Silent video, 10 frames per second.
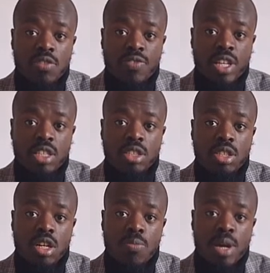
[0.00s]
registered
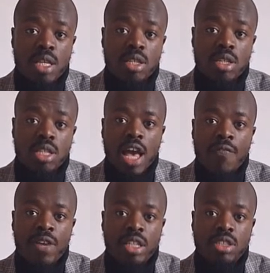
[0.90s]
childminders,
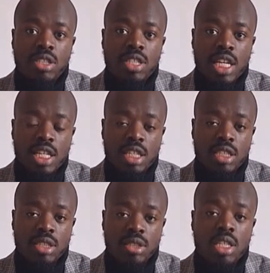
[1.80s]
and registered nannies.